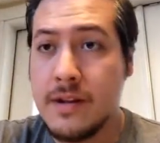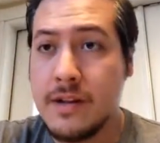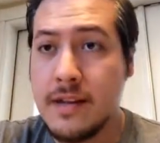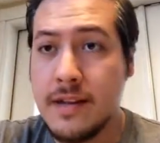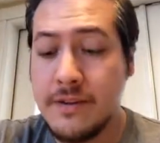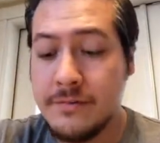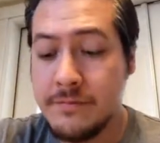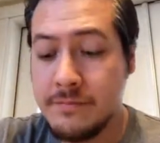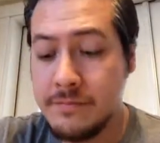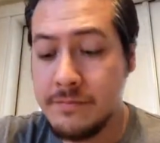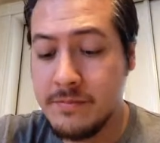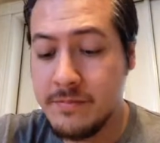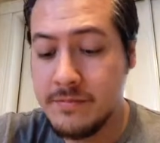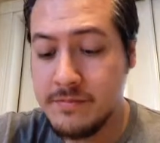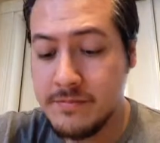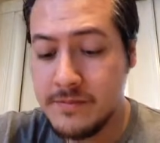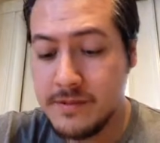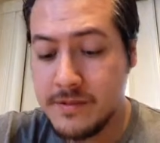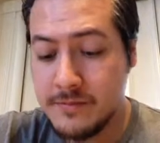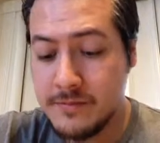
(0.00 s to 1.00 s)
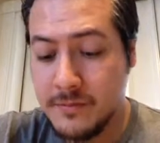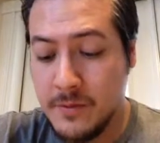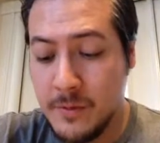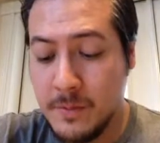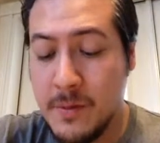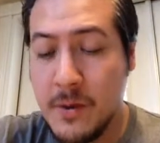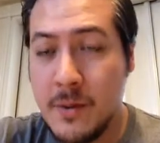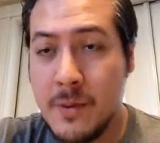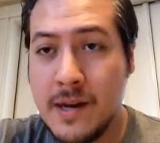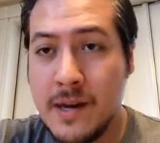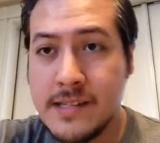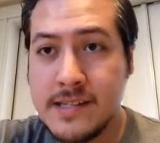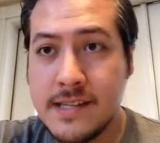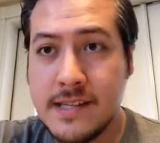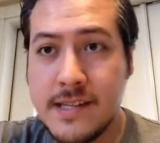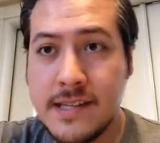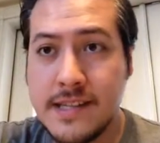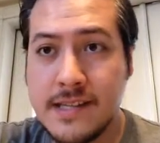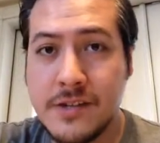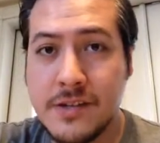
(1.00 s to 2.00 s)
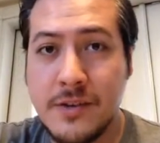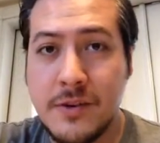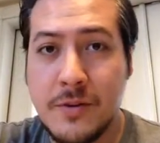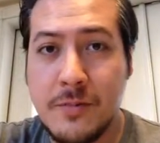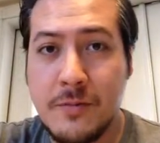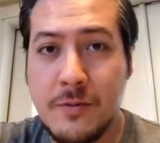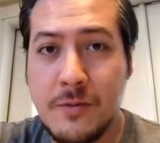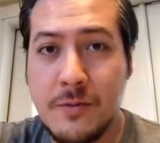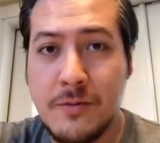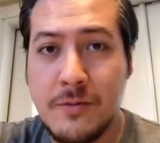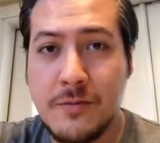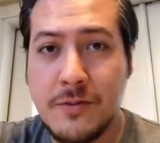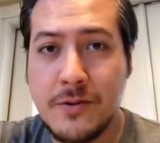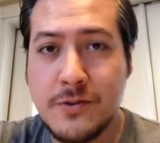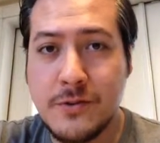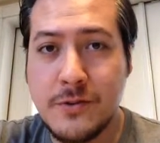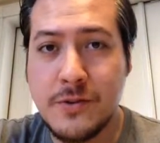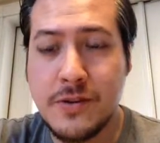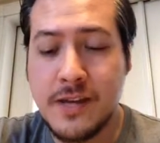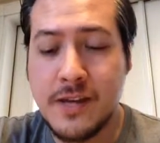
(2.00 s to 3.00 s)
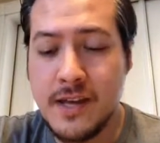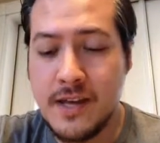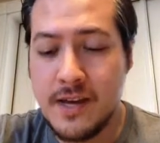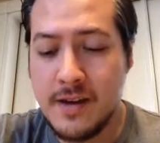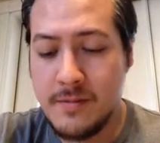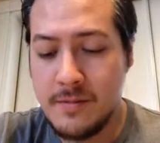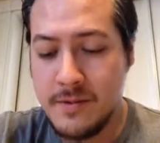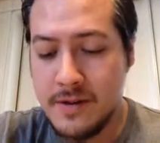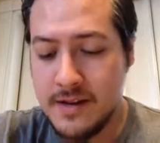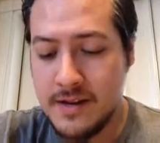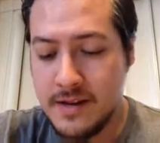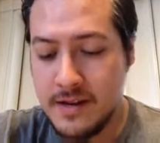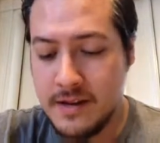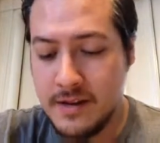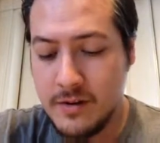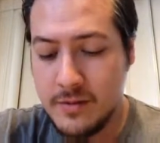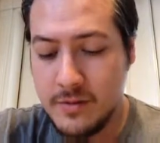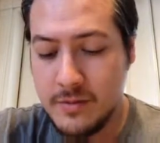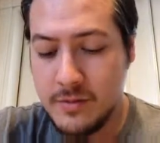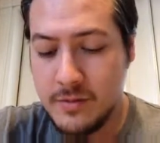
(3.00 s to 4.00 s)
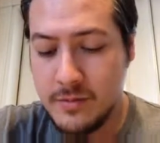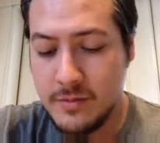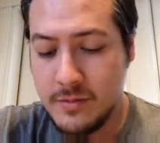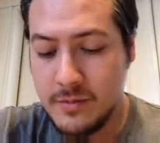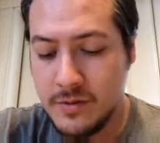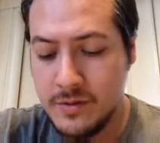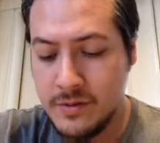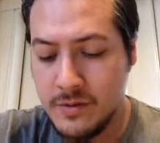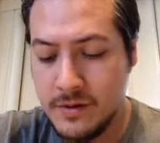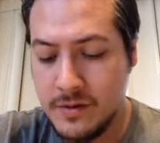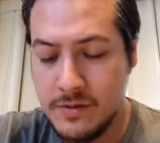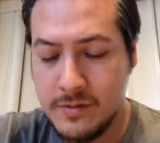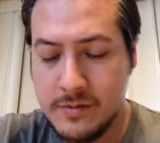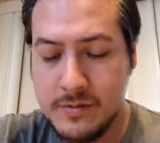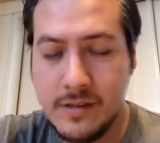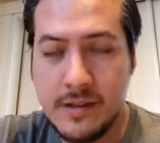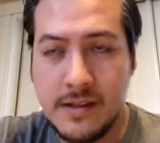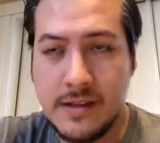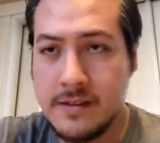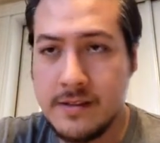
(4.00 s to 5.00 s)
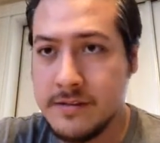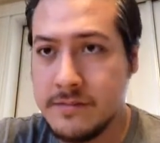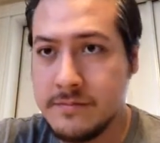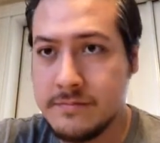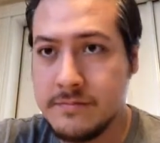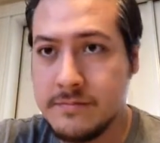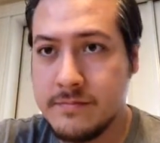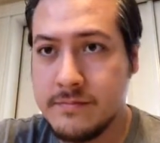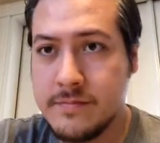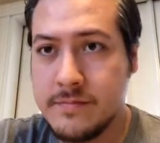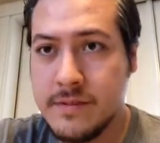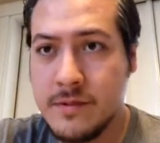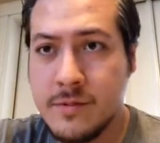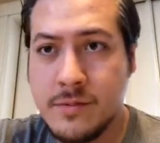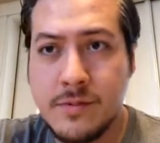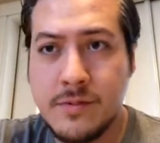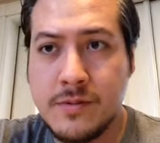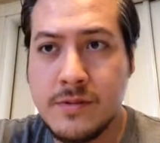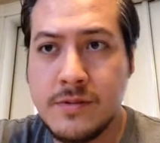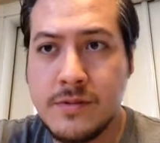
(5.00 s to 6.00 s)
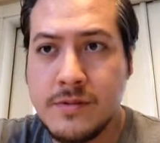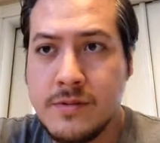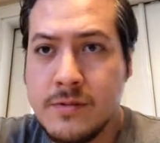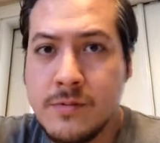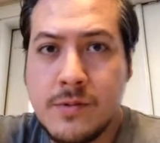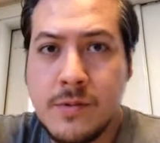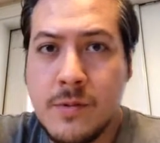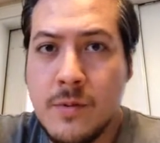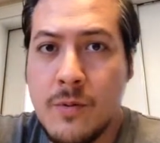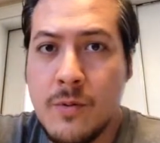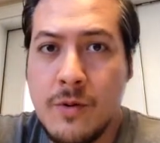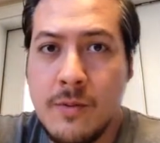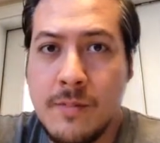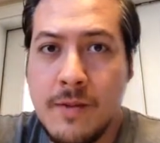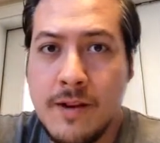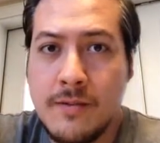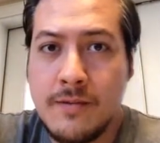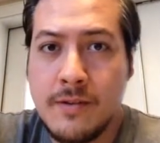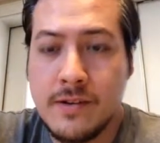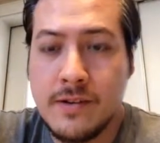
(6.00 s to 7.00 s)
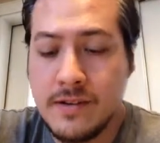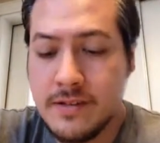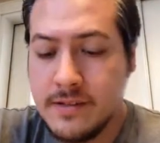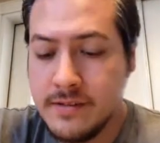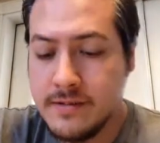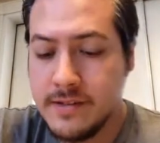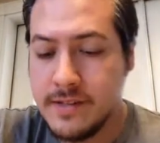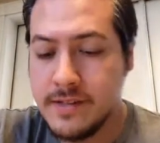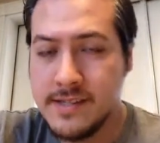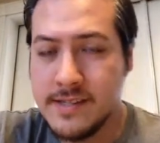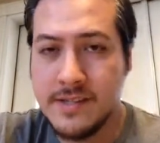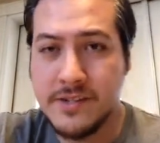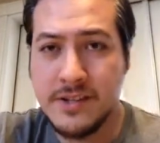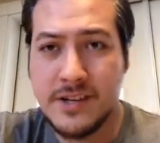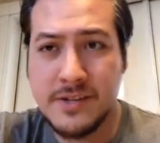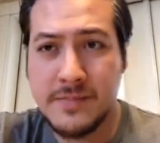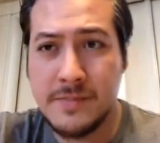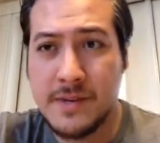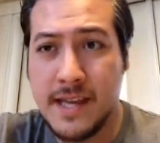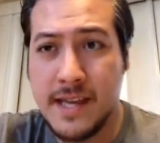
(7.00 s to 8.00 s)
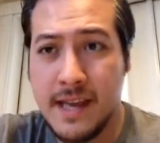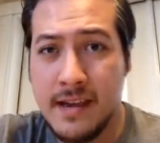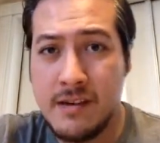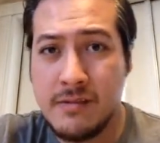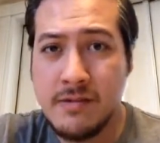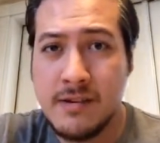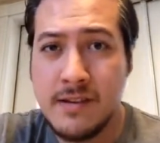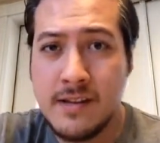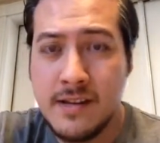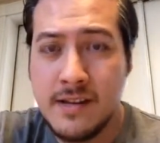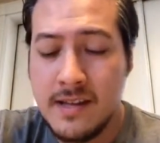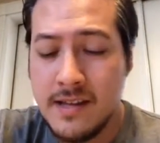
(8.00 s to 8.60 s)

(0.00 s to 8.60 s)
if football-wise, I think that's a good move for Jordan Cameron. Who's the quarterback for Cleveland? Is it Josh McCown?